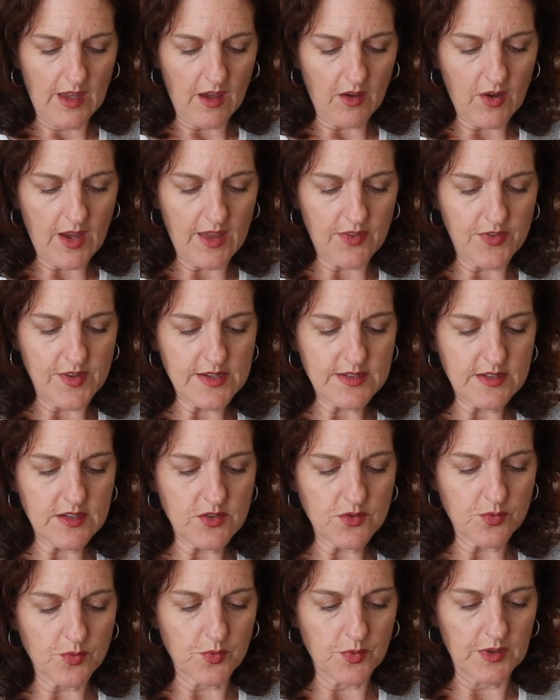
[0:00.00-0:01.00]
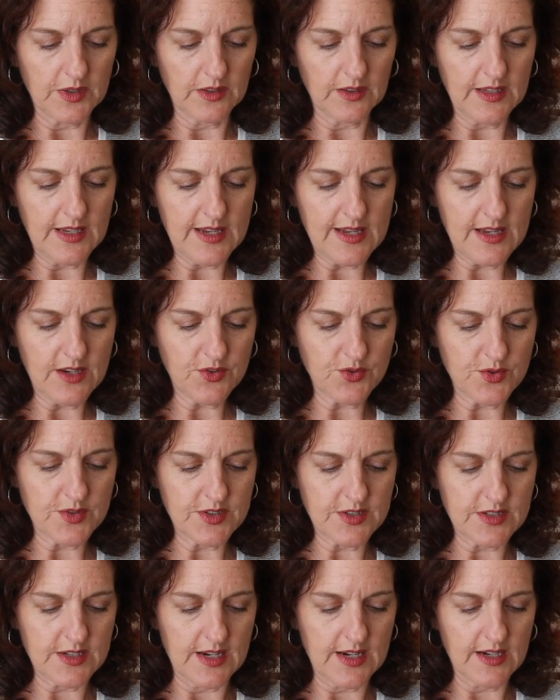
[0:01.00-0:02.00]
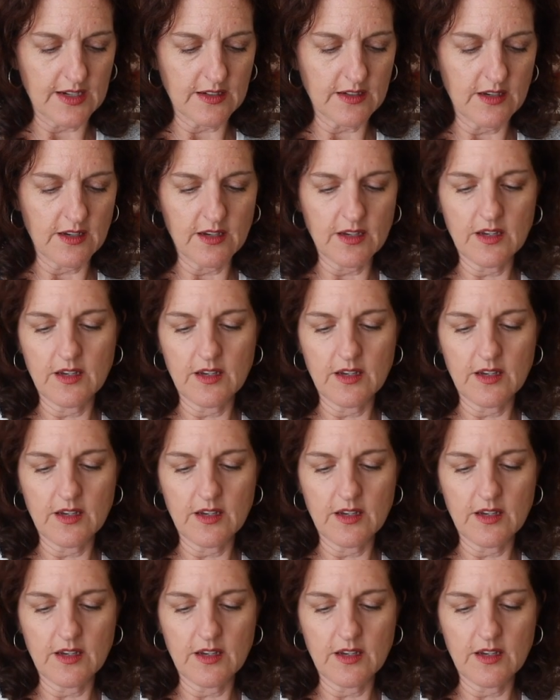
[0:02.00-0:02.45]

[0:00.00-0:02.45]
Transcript: Okay, this is really interesting.